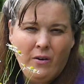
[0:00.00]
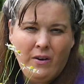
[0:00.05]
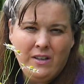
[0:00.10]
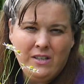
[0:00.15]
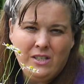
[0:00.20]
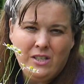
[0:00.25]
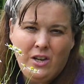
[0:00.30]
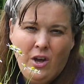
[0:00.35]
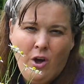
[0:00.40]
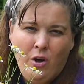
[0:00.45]

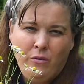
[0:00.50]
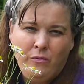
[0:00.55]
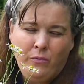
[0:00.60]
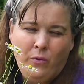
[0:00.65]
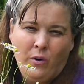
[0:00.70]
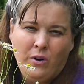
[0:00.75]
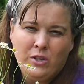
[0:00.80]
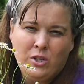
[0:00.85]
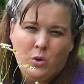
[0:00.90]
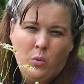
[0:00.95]
is known
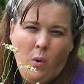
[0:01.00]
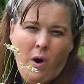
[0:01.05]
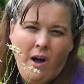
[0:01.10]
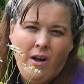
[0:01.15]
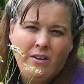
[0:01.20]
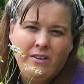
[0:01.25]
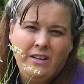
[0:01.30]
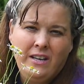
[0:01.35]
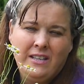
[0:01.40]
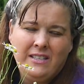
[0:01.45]
for its
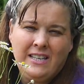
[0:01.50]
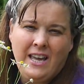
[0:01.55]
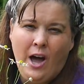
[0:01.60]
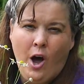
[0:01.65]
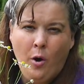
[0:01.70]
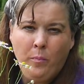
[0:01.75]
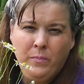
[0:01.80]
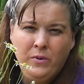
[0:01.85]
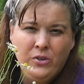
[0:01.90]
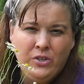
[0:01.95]
quality to
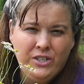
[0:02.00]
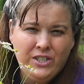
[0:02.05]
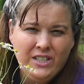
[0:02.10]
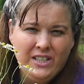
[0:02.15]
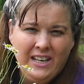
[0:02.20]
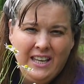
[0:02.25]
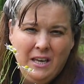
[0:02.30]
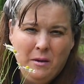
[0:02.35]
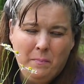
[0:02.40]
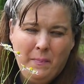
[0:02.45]
help you
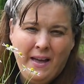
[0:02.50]
sleep